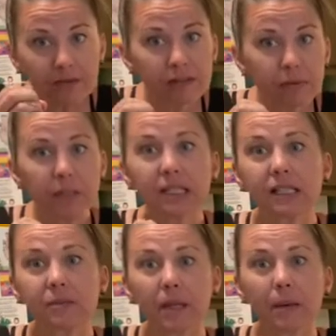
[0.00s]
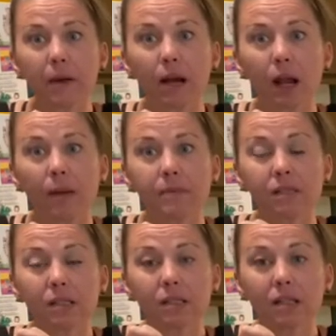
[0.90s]
Reese's peanut butter cups.
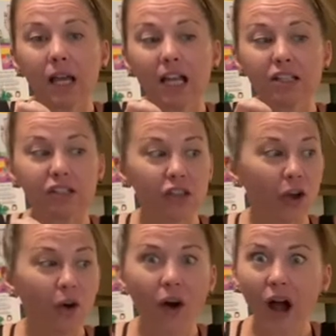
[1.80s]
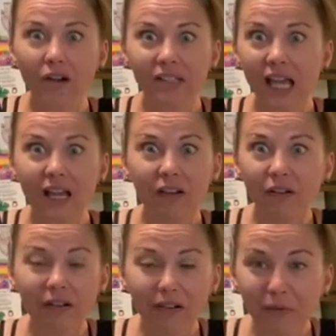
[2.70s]
And so I was like,
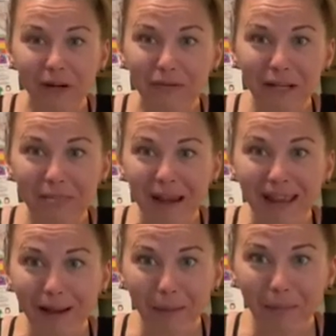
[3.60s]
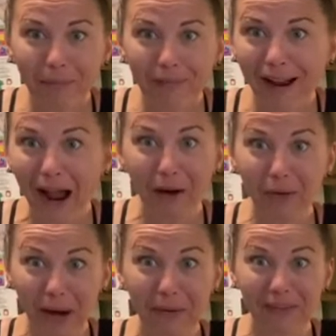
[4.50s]
what if we can make them? How
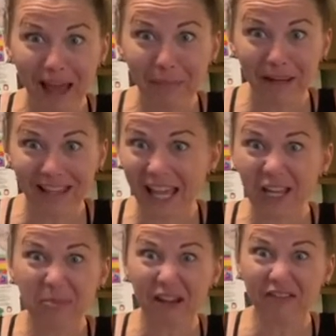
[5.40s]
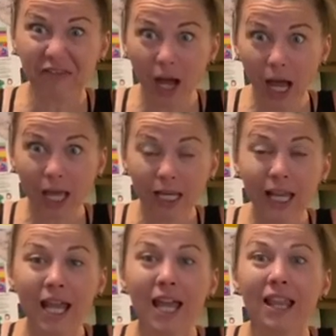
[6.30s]
great would that be? Like, it'd be a fun
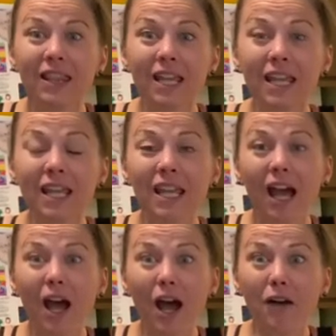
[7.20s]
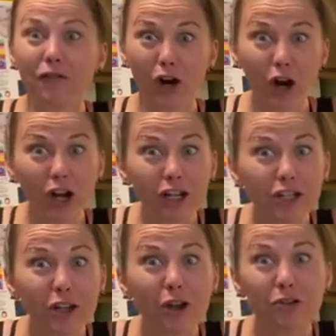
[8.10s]
thing for her to
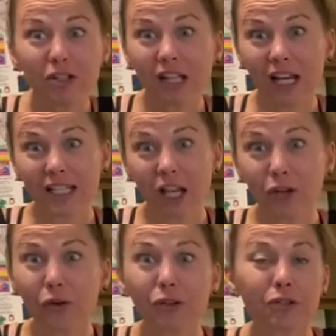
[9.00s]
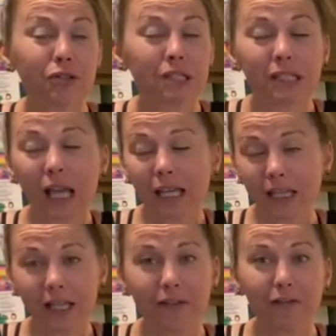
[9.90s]
do. She's got a 10-year-old who is like the
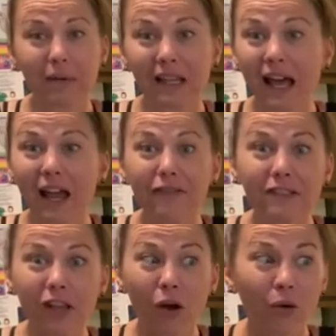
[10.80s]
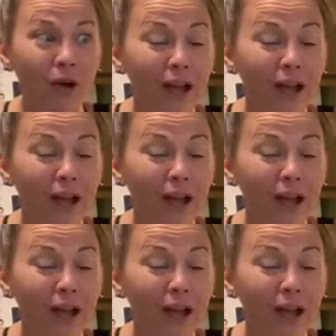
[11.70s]
love of my life. So